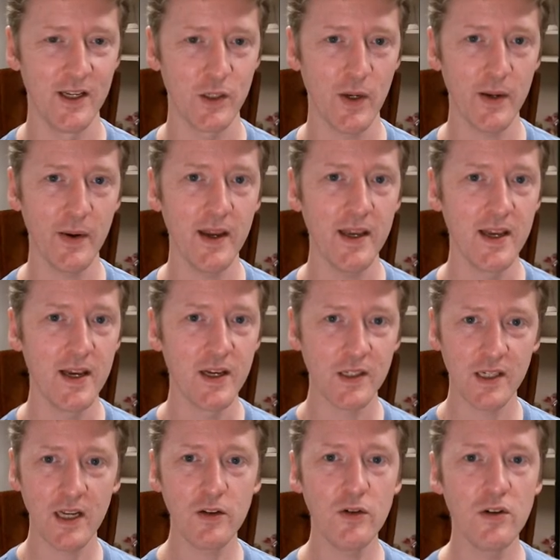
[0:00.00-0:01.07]
So anyway,
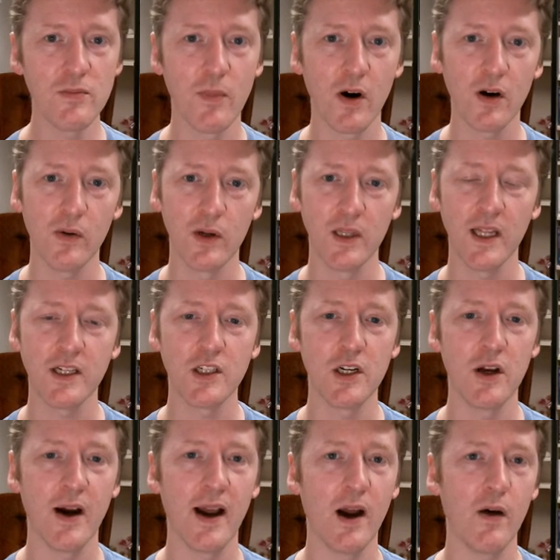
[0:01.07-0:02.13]
stay tuned tomorrow. I'll let you
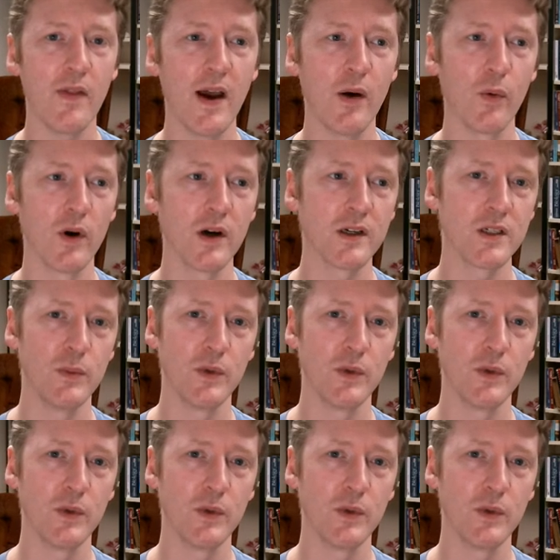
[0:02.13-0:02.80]
know how that works,